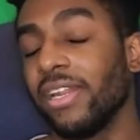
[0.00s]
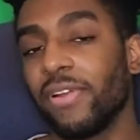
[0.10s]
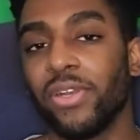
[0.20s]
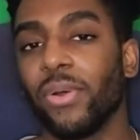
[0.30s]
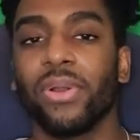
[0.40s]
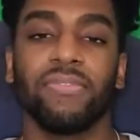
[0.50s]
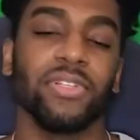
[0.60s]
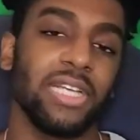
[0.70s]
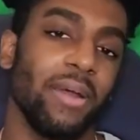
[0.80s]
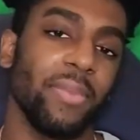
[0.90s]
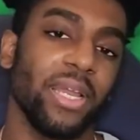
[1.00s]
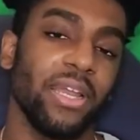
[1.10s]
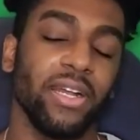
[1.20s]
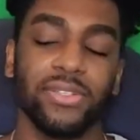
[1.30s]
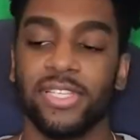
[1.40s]
If I know it off the top of my
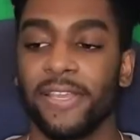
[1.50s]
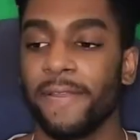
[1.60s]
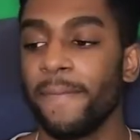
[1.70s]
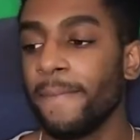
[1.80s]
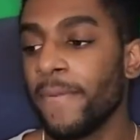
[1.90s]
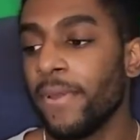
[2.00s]
head, I'll say it.